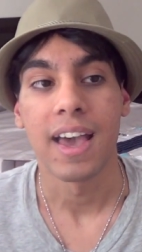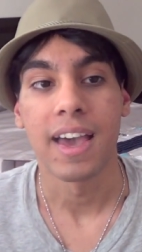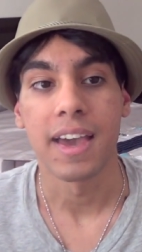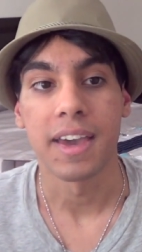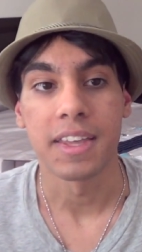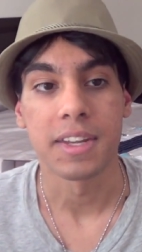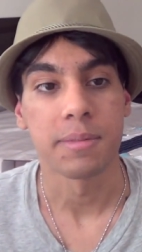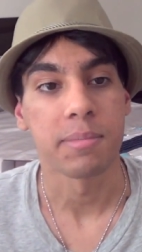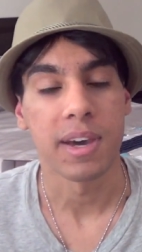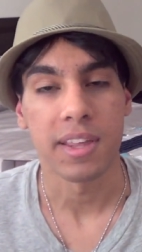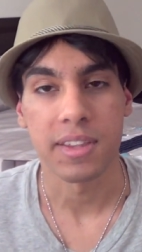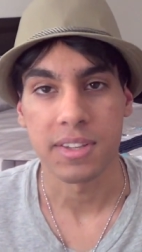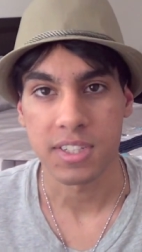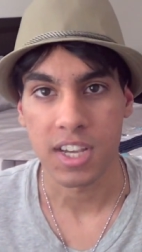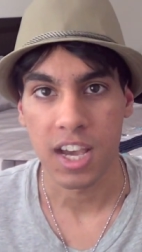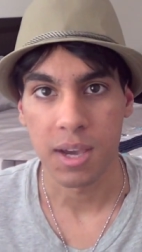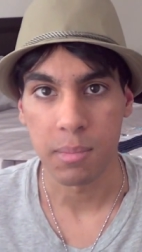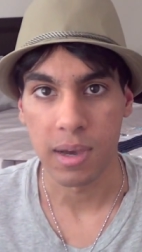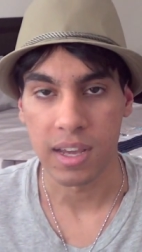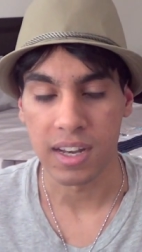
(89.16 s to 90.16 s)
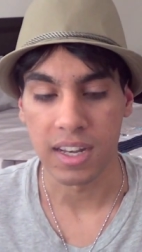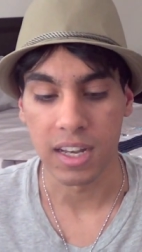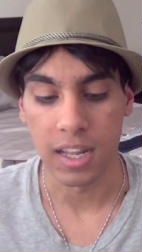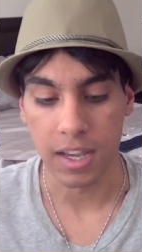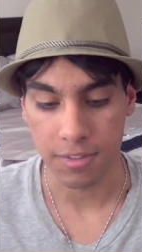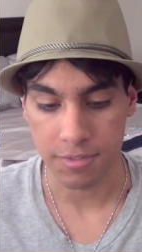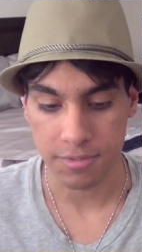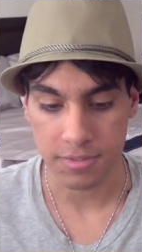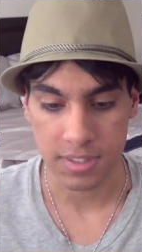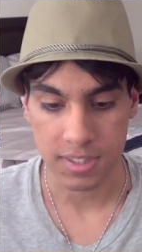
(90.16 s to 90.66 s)
and by the time I'd
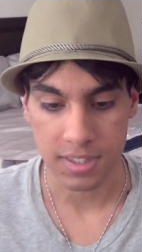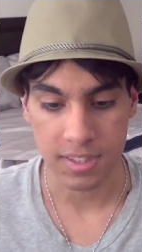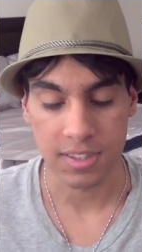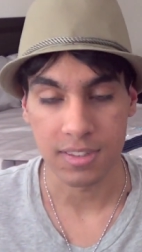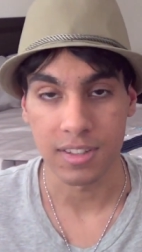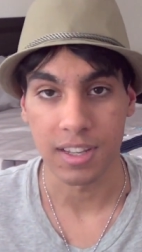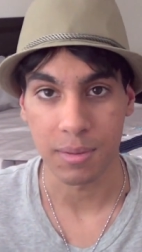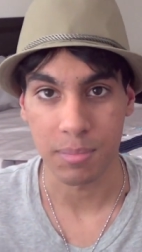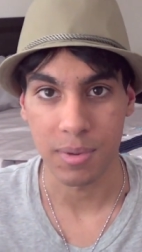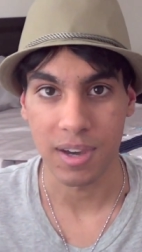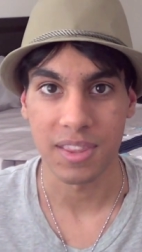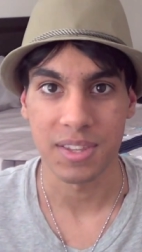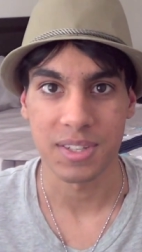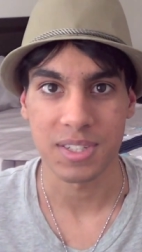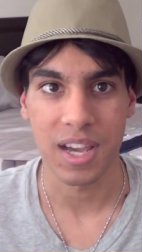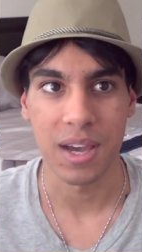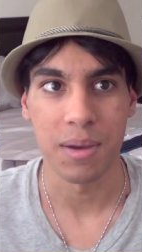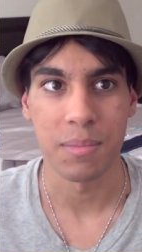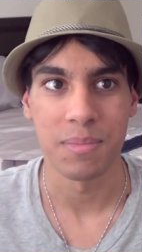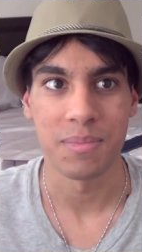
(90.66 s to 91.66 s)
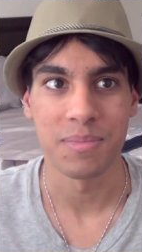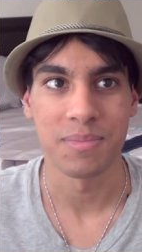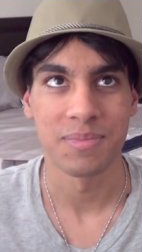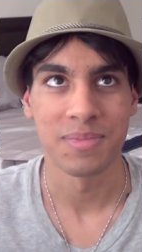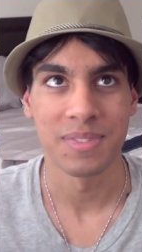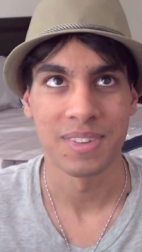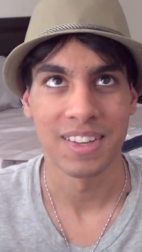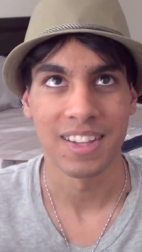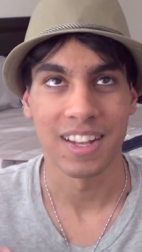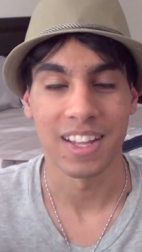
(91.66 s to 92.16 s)
left, like by the time,
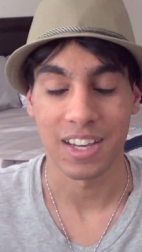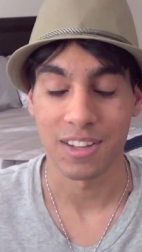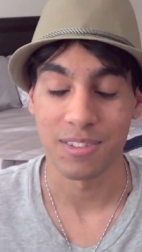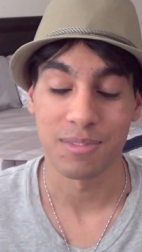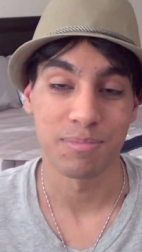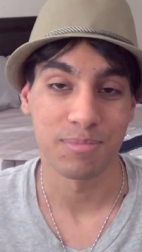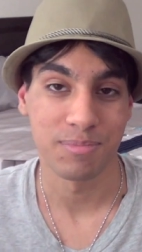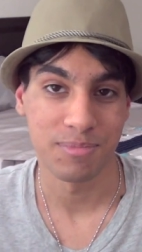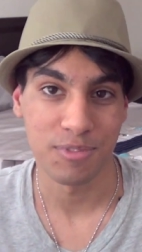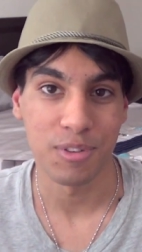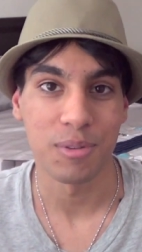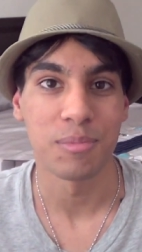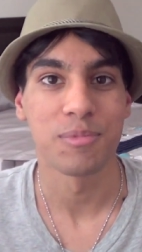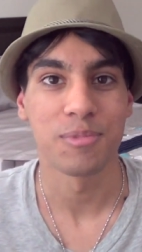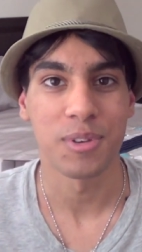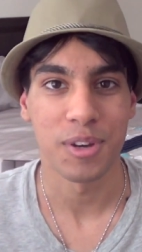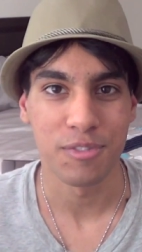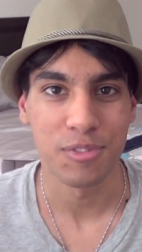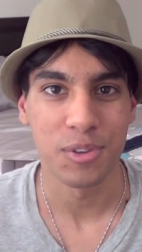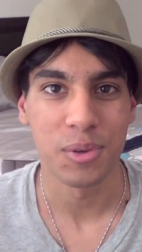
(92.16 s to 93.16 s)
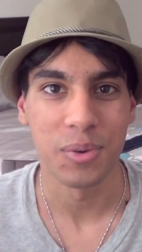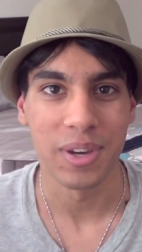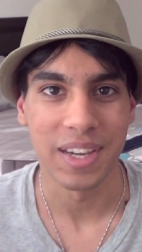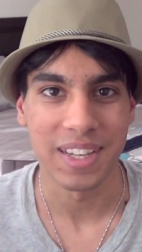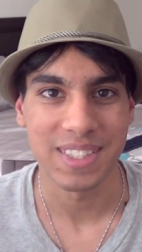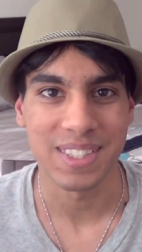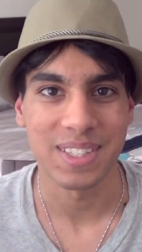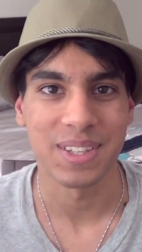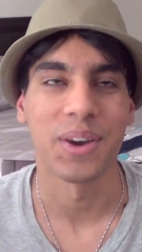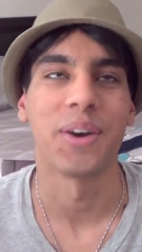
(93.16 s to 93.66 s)
like a, from a few
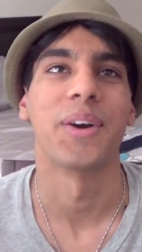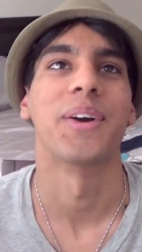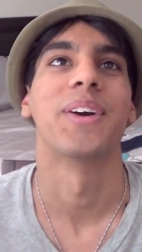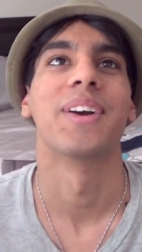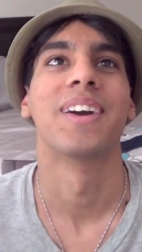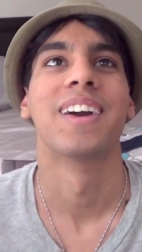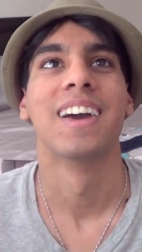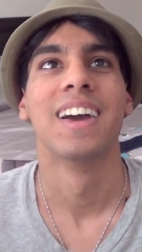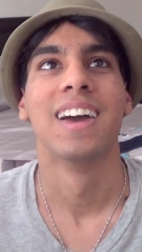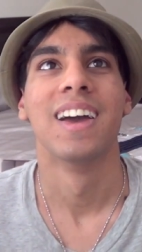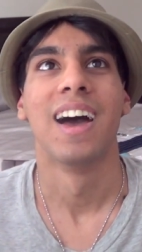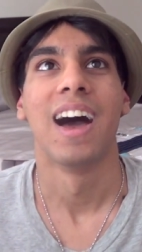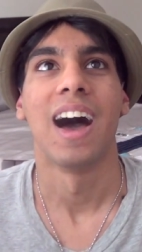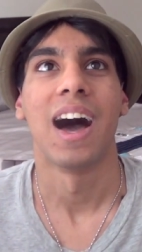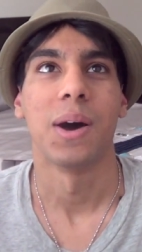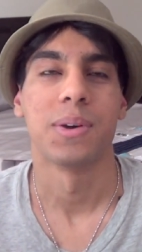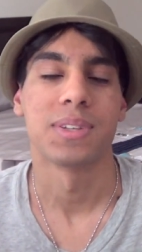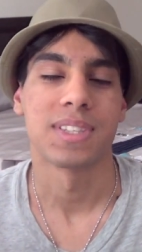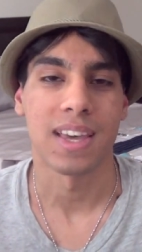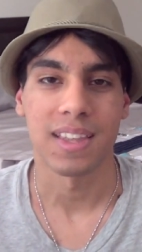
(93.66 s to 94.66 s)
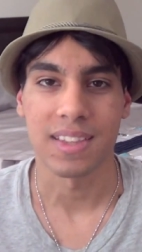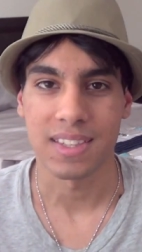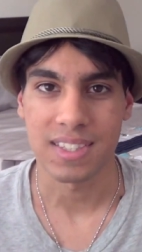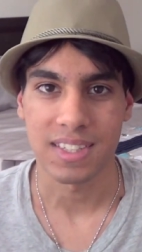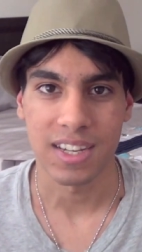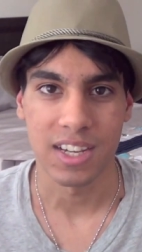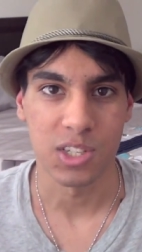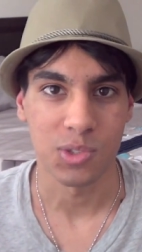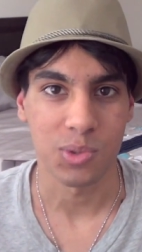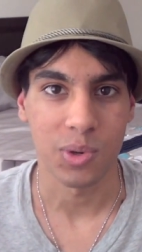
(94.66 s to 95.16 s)
weeks ago, I was at the
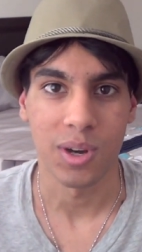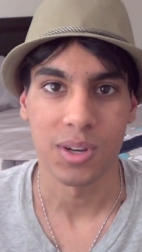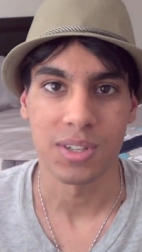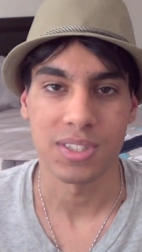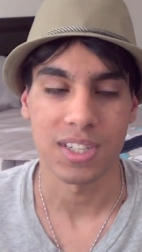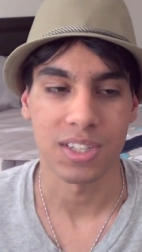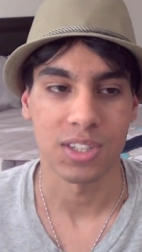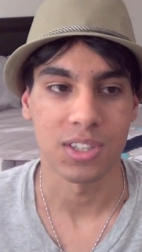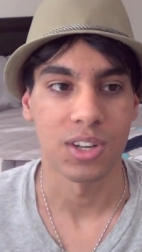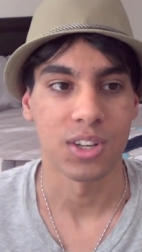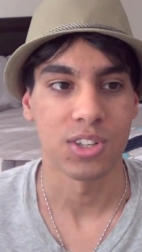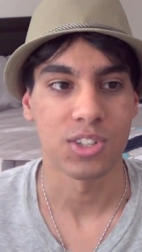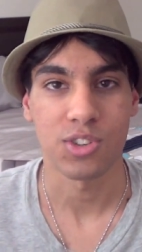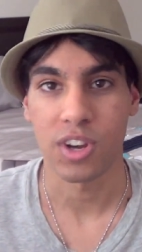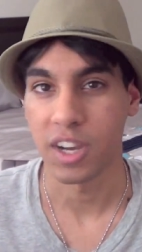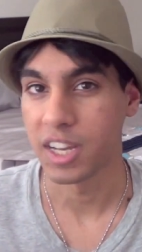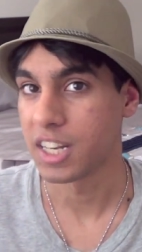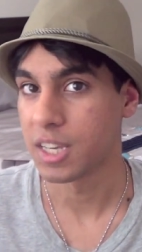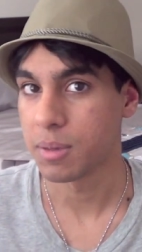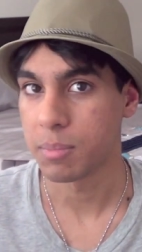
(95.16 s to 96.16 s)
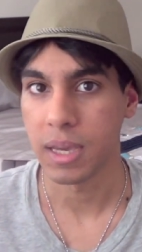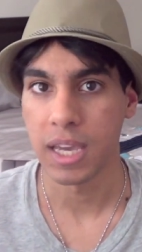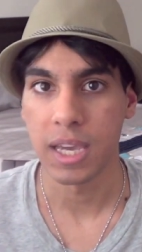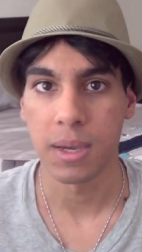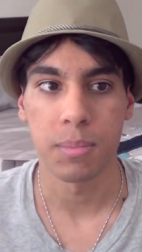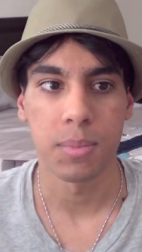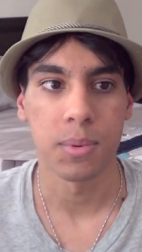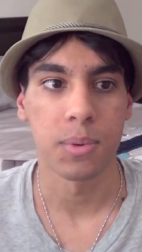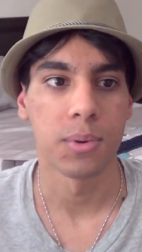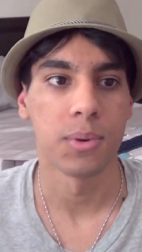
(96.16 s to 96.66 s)
stage where I was like, you know, training
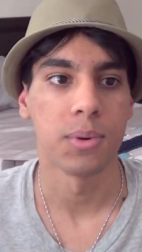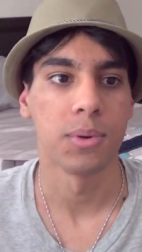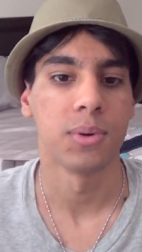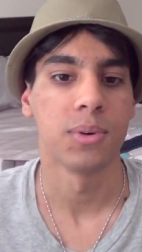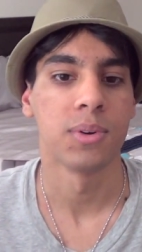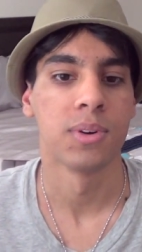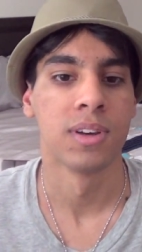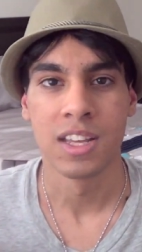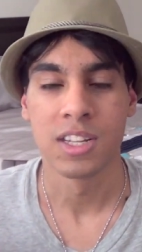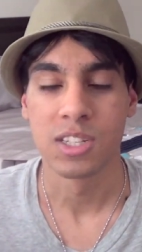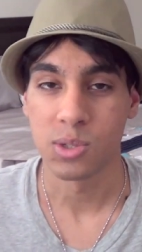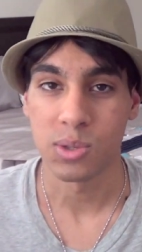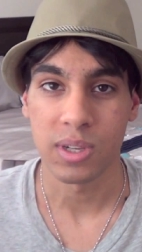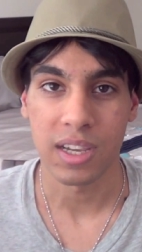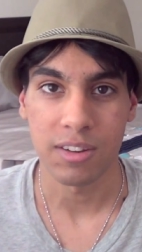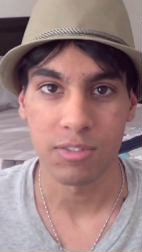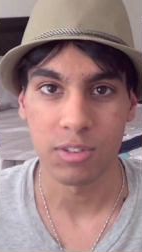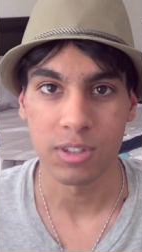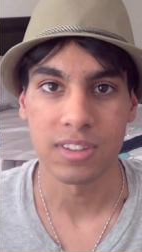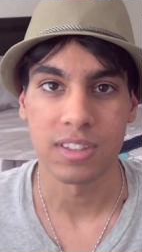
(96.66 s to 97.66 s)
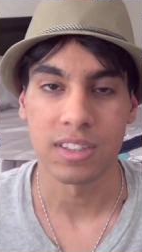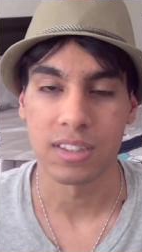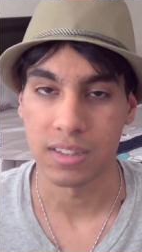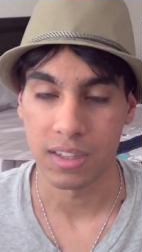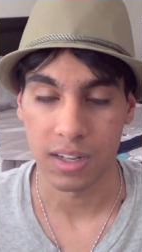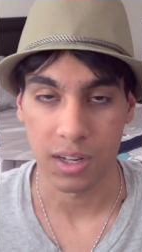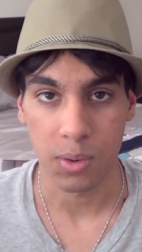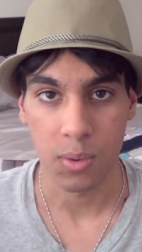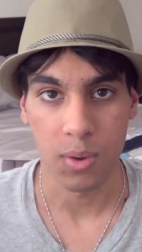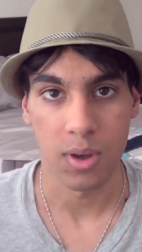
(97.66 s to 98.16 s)
people, doing everything
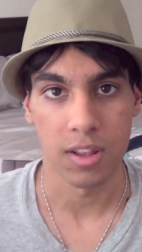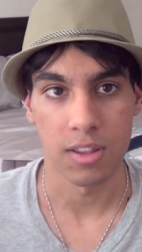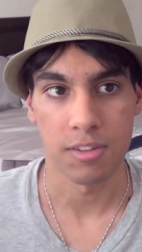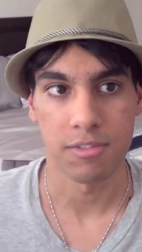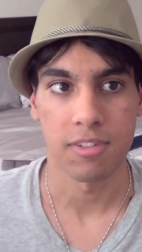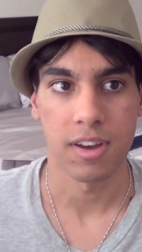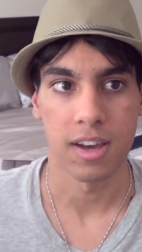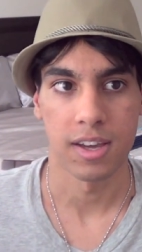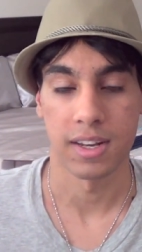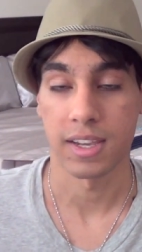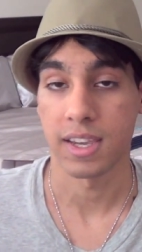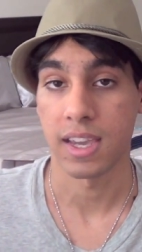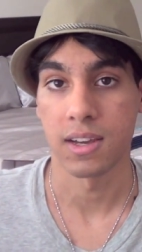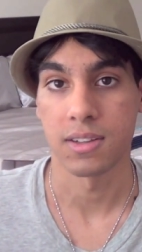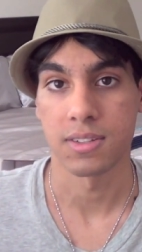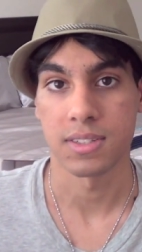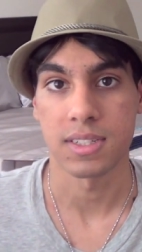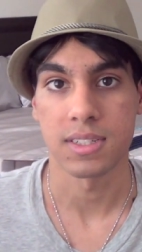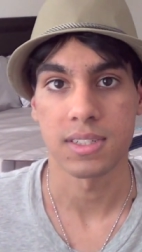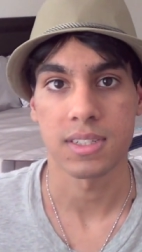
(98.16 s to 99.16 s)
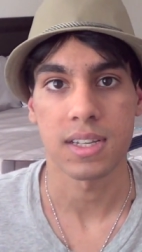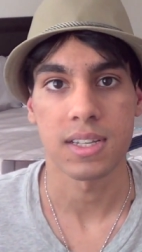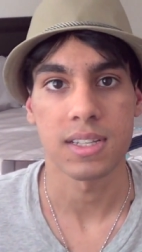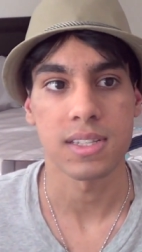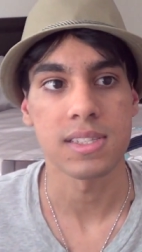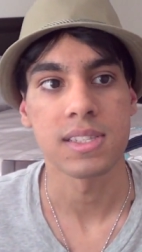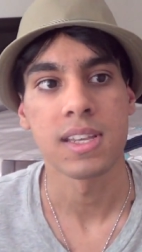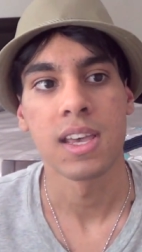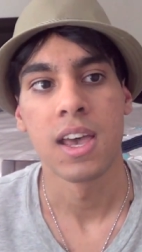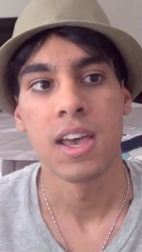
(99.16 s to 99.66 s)
that a qualified accountant
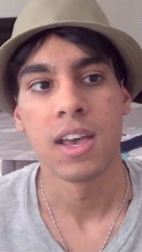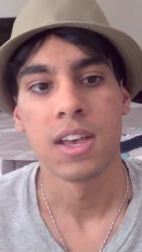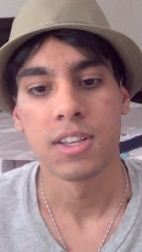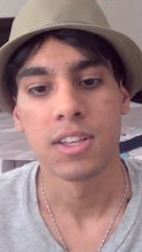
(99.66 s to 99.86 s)
does.